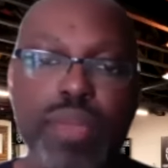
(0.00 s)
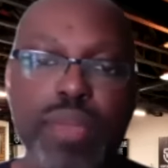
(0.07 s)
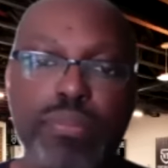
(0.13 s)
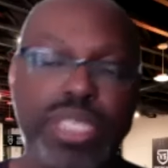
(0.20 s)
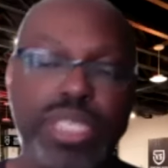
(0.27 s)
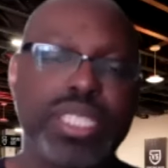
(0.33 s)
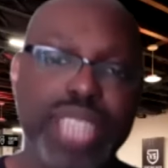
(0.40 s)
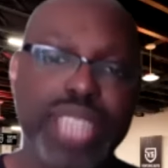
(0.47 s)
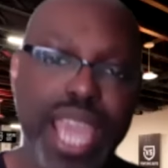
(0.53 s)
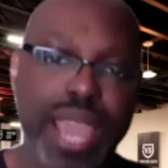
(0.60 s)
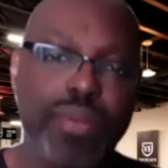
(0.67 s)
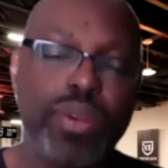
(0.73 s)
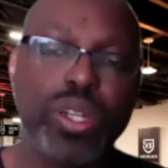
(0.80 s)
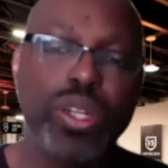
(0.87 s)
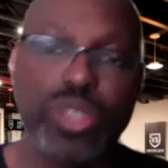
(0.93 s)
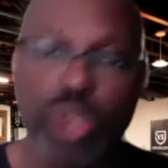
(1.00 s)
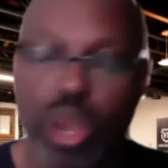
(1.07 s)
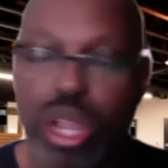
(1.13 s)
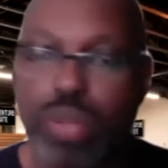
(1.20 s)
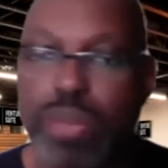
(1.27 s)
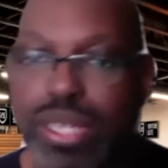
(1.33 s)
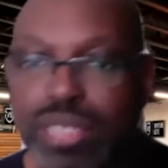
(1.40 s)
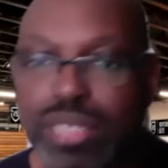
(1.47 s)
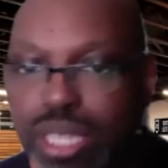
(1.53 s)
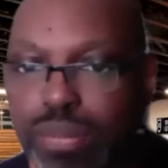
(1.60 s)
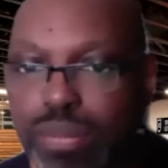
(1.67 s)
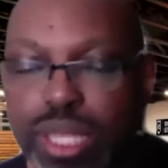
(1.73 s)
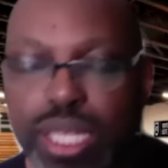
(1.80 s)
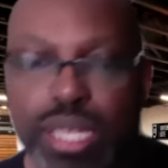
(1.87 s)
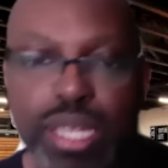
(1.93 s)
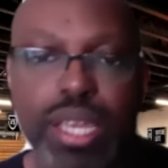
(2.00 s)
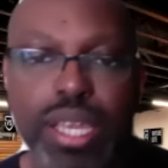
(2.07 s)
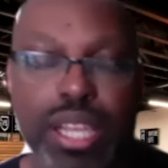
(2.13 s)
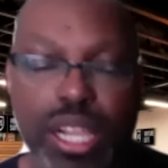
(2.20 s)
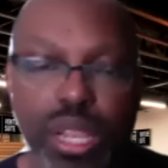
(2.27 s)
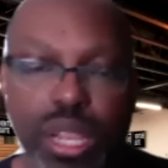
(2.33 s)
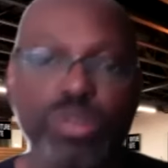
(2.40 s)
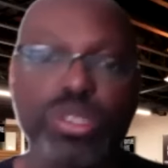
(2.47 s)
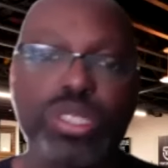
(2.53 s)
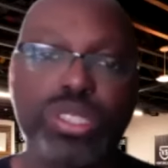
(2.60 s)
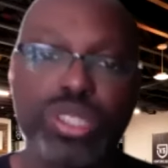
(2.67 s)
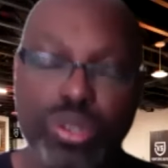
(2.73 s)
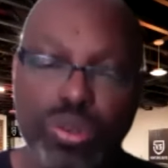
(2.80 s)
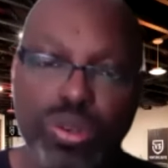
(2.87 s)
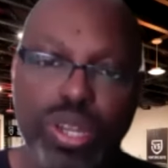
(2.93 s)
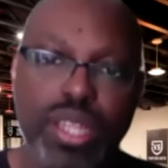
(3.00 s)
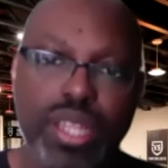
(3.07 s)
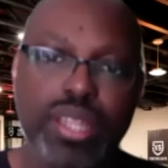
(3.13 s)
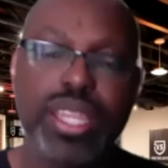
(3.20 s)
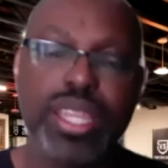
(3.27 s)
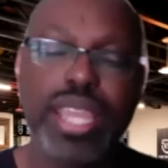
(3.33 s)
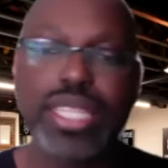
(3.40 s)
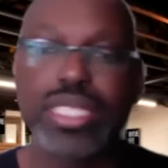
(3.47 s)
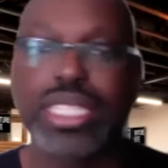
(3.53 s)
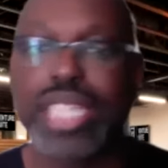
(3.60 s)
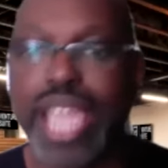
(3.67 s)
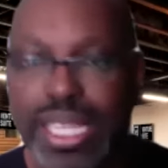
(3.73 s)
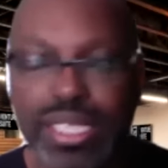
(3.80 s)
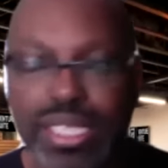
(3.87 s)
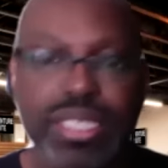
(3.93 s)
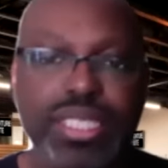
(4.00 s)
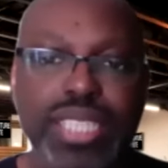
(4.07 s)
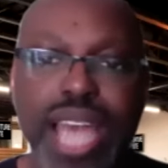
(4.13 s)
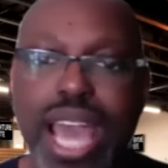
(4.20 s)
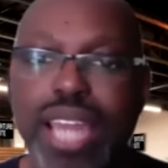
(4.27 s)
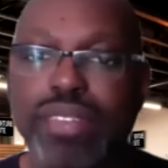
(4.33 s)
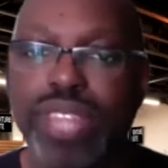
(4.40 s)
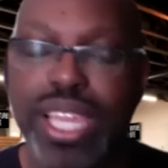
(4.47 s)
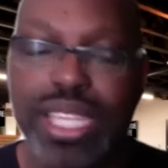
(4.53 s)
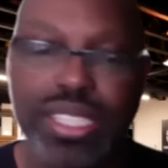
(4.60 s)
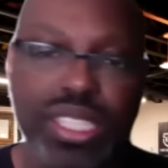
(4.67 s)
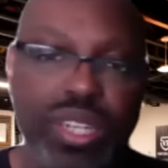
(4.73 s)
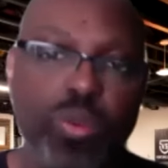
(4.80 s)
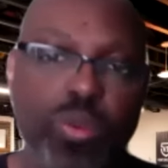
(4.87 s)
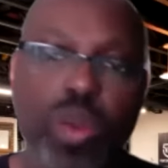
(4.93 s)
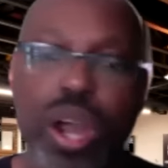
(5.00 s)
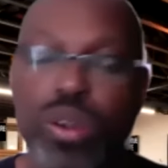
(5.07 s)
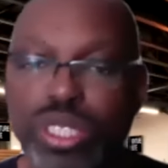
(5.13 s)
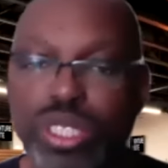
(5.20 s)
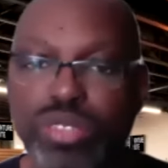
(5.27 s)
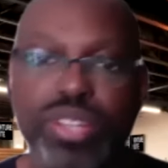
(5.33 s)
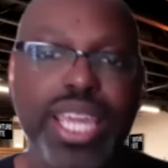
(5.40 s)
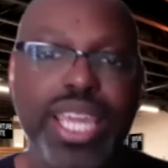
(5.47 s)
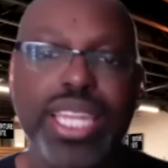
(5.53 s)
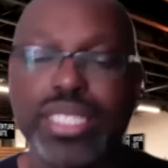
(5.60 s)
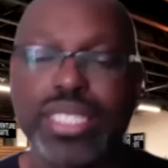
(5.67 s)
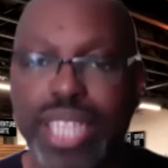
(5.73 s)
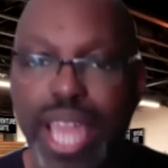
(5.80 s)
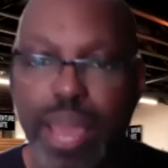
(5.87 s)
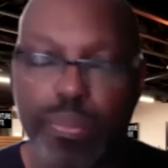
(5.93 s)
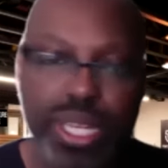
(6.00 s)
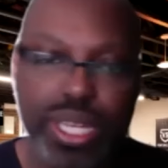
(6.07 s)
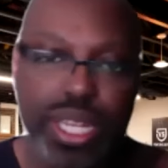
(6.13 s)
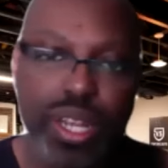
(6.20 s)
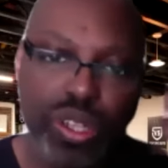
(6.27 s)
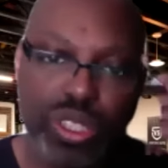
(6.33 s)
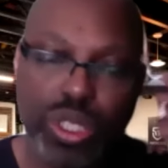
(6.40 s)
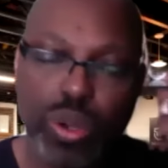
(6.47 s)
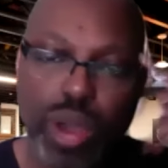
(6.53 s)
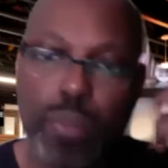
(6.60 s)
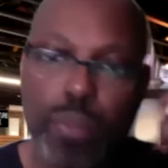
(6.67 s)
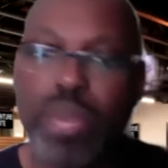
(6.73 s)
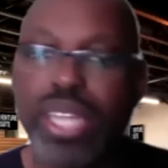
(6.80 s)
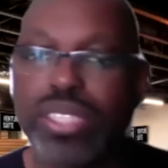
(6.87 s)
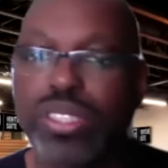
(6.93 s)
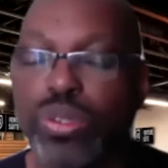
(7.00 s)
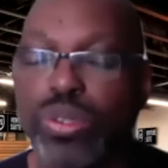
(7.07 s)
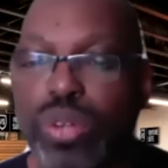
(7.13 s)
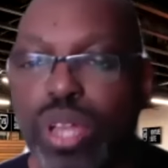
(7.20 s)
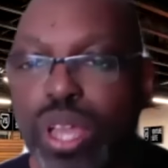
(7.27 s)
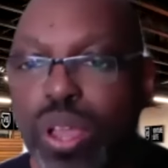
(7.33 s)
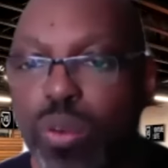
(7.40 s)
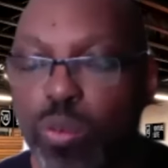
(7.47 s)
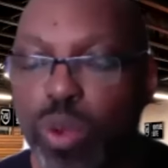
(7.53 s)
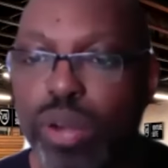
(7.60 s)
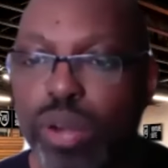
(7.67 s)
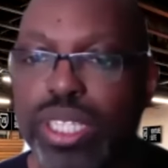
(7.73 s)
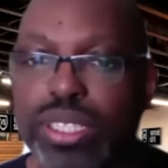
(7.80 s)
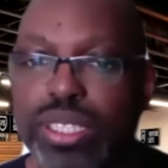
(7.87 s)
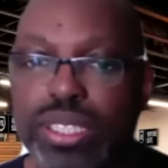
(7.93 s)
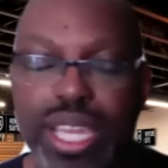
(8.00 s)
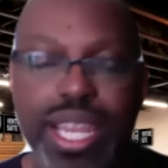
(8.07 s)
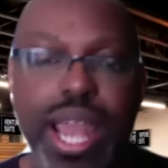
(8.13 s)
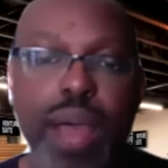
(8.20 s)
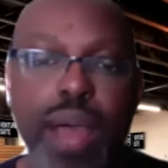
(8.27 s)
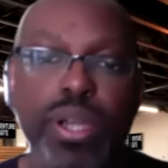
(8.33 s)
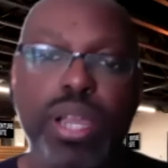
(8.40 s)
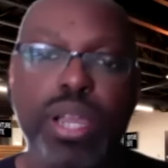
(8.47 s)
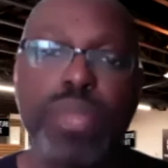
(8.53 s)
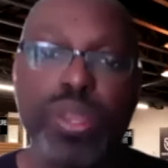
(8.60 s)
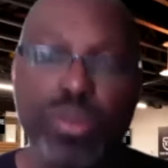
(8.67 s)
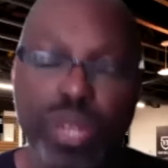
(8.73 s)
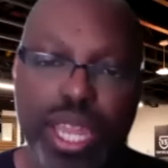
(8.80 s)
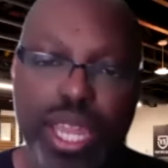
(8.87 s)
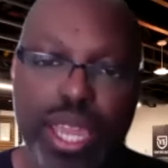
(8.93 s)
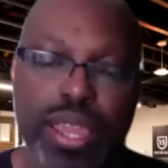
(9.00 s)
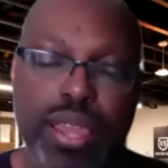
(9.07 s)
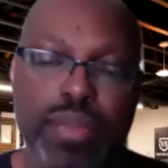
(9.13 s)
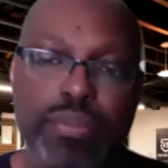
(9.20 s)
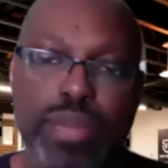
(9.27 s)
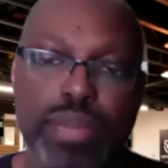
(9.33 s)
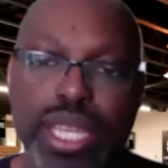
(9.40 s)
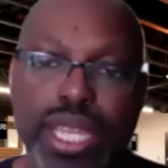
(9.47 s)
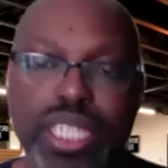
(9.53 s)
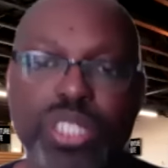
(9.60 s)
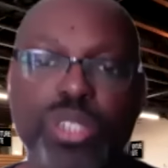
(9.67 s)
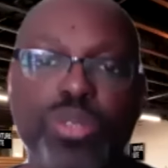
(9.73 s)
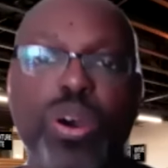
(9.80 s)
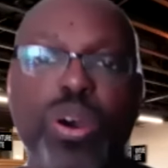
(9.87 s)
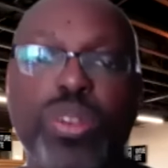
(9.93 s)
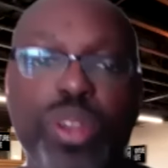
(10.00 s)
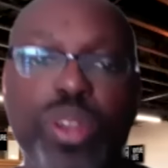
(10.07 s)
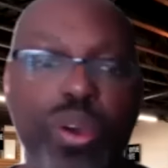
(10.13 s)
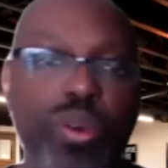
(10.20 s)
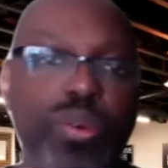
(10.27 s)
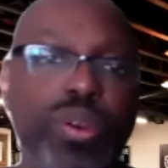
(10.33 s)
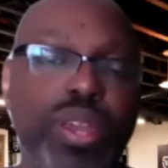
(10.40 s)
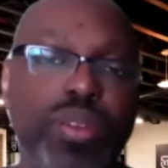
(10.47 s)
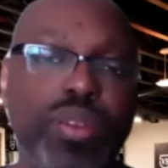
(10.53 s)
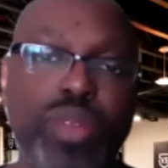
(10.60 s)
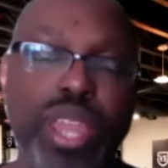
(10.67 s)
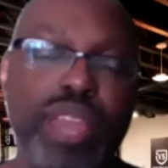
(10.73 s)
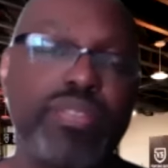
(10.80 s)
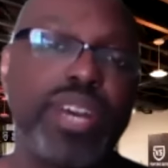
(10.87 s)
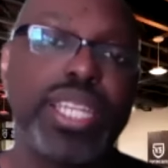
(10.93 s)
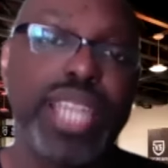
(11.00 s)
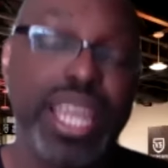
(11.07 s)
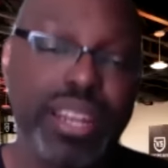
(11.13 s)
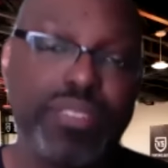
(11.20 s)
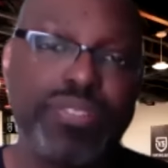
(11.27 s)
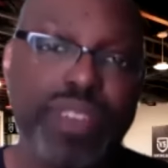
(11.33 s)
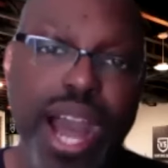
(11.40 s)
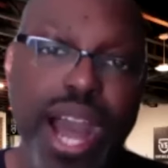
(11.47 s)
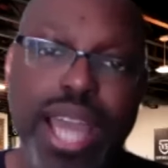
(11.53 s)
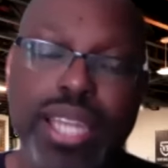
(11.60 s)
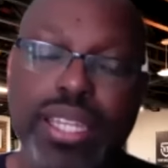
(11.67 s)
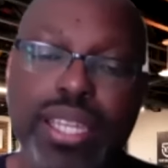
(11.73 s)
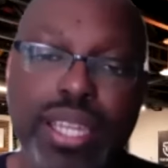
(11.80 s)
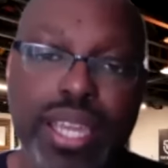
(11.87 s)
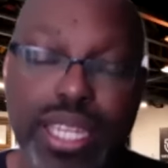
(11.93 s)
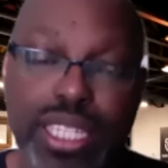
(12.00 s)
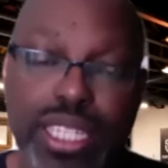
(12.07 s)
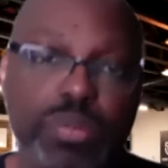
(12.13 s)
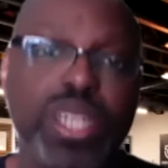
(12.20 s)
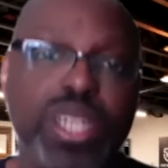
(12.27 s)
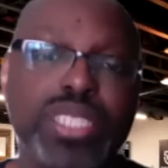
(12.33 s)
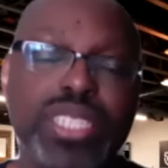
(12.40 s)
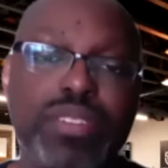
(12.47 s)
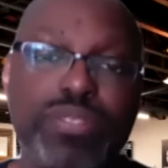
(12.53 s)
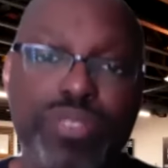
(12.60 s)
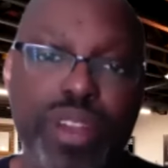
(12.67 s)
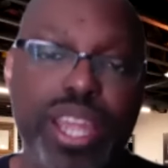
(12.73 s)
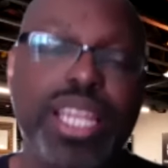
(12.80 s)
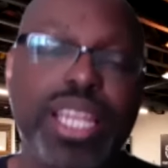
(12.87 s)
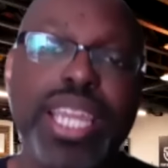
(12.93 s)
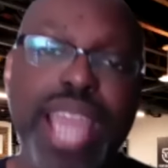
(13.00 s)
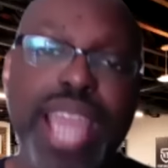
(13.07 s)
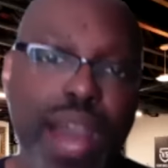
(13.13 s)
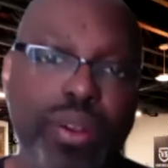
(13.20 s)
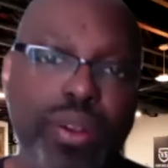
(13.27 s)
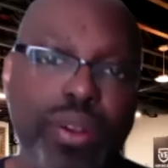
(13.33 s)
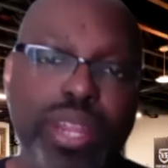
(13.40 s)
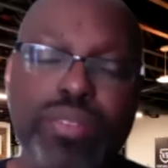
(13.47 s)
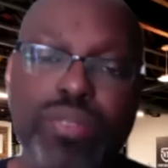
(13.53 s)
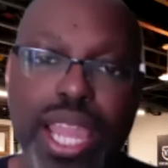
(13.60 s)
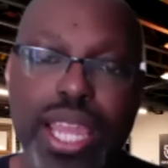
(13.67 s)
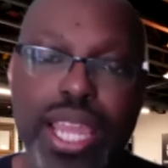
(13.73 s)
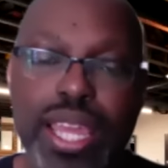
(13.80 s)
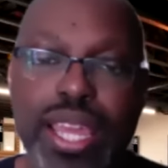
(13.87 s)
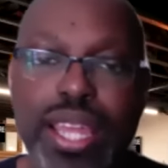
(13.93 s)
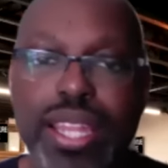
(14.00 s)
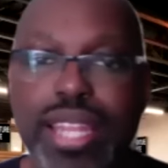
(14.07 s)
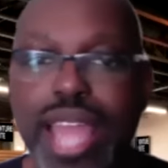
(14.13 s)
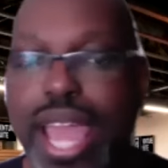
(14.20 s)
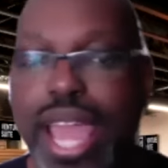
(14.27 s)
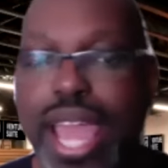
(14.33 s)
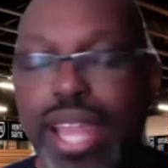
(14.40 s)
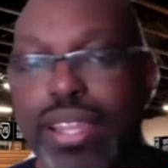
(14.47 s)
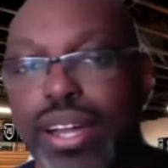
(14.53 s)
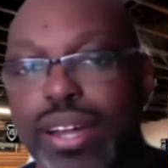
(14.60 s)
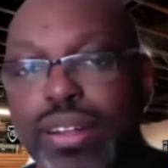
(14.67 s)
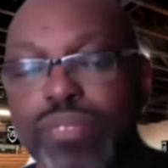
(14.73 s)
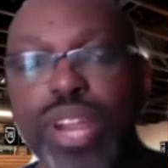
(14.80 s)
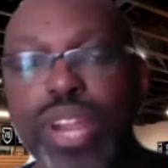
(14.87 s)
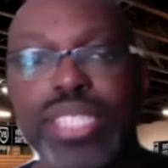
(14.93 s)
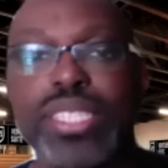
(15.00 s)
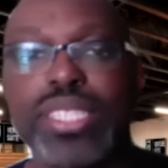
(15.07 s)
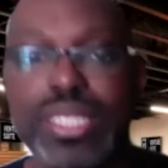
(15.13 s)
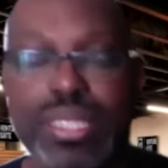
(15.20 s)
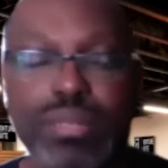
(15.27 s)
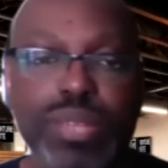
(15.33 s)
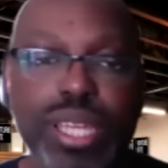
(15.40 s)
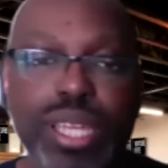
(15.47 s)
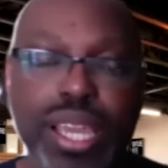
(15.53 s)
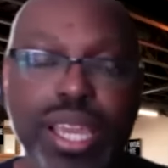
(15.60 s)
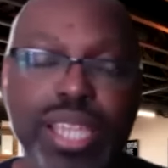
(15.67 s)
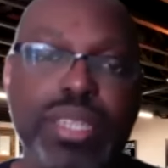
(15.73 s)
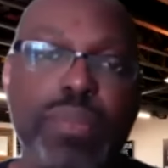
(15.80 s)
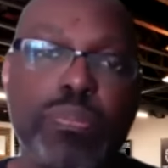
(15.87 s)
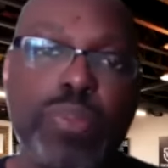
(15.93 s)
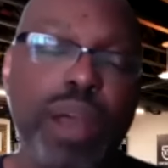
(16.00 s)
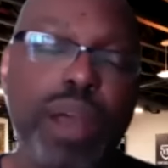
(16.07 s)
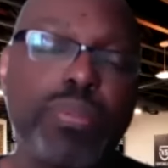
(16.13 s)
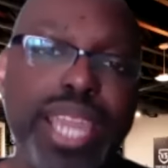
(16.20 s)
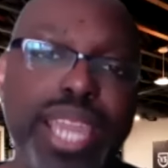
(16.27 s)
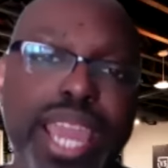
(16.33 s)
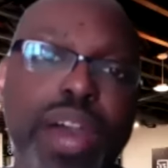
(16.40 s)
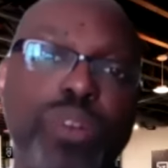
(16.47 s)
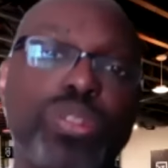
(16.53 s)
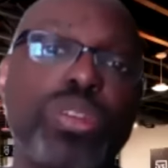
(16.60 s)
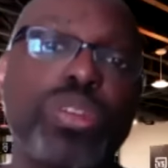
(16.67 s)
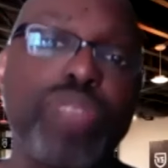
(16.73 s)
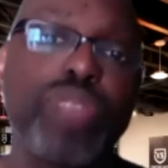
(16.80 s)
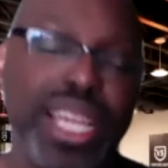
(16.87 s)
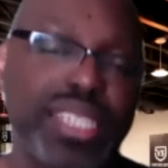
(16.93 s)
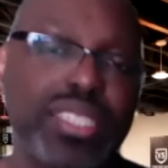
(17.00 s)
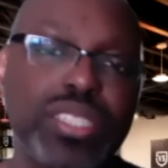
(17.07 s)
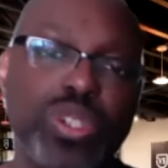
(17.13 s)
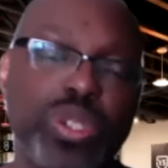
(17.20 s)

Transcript: But today we're going to talk about something closer to the education side of things and the wellness related to that, but then also our mental wellness in our community. Because as you all know, we have identified, and especially in Franklin County, right, that uh, racism is a public health crisis.